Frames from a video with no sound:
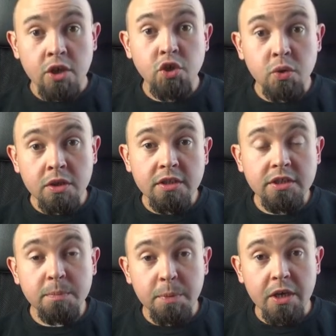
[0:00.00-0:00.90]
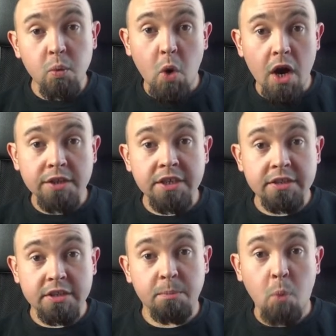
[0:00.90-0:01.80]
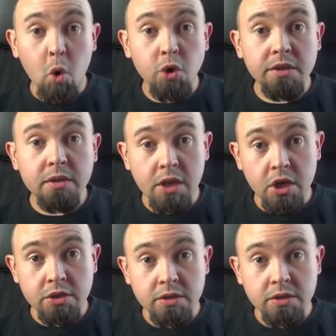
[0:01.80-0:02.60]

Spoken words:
You need to be aware that the more you learn,